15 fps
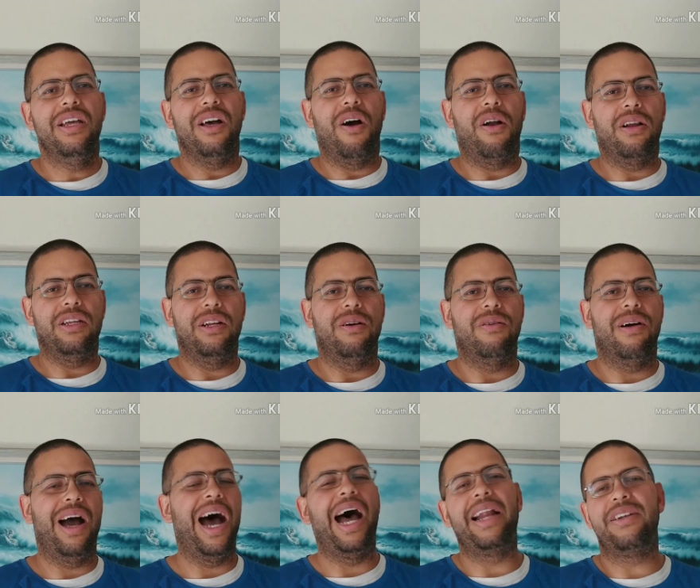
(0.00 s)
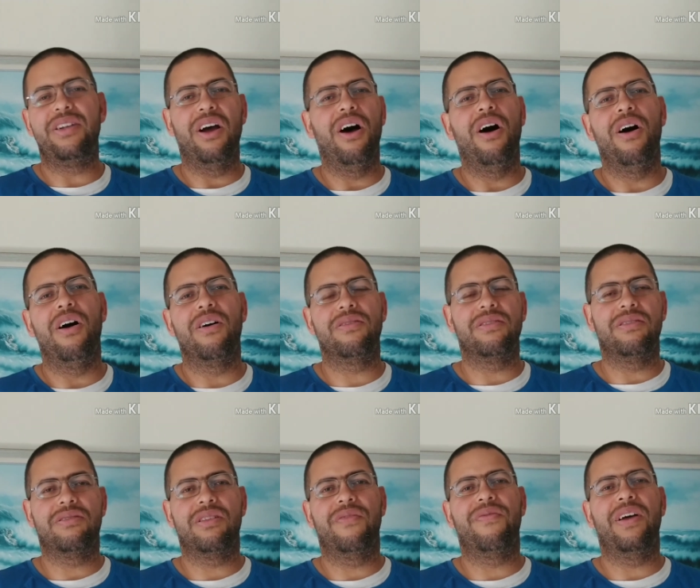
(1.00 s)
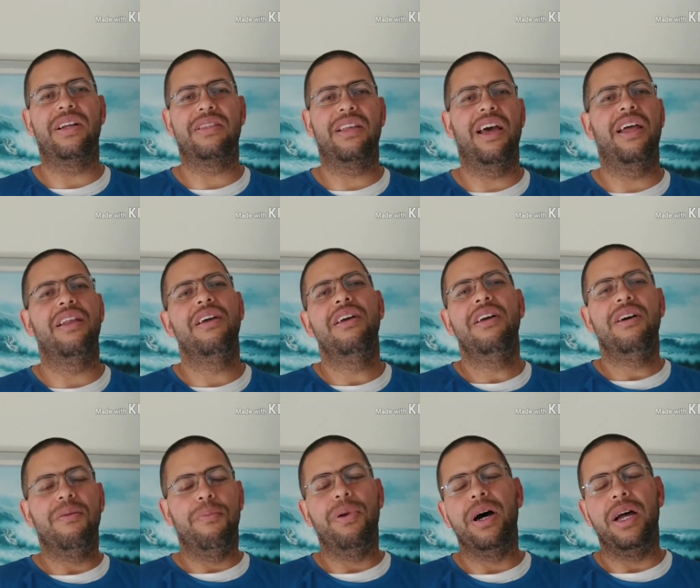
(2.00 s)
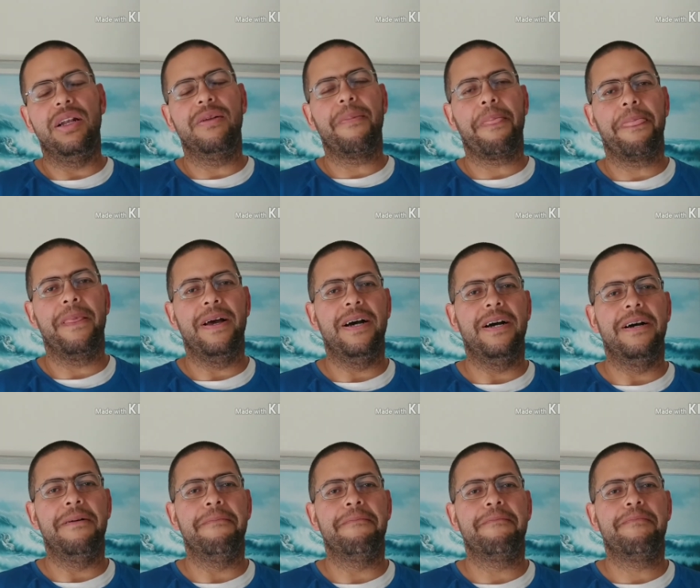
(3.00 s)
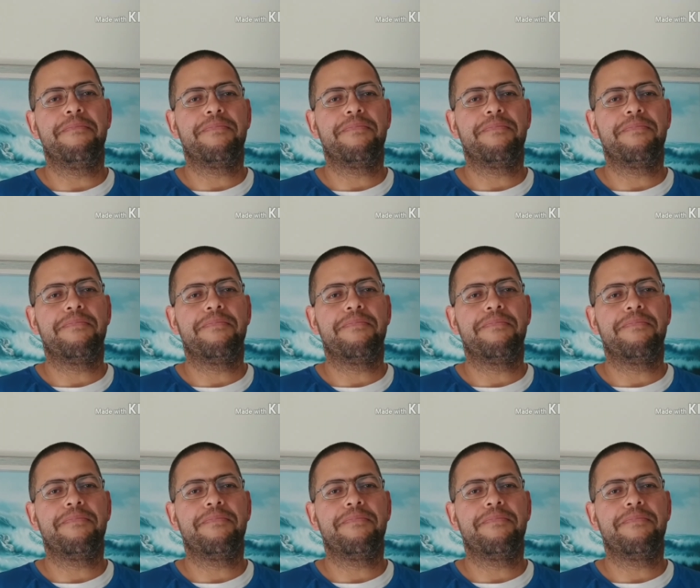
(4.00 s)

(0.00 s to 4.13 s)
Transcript: or you know hot dogs and stuff like that. But um,